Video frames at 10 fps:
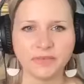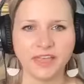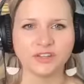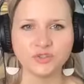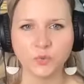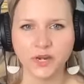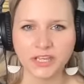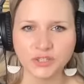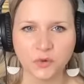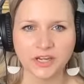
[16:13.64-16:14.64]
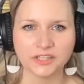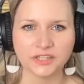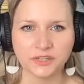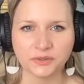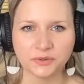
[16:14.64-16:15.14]
that in
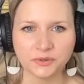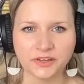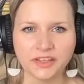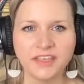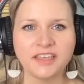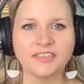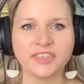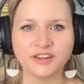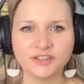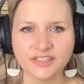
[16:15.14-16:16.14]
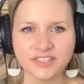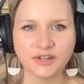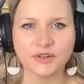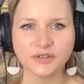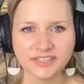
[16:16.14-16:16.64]
2022, there's
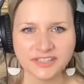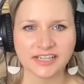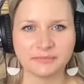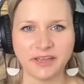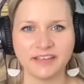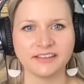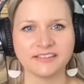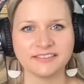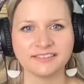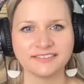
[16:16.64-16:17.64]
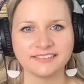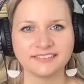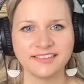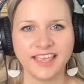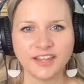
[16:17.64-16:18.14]
still stigma
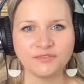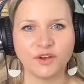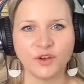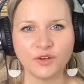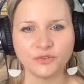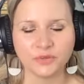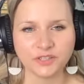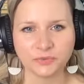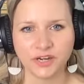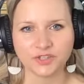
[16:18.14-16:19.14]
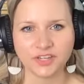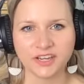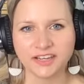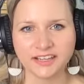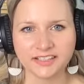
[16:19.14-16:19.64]
involved with depression
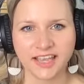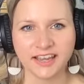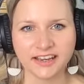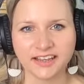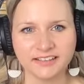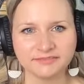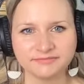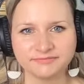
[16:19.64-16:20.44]
and anxiety.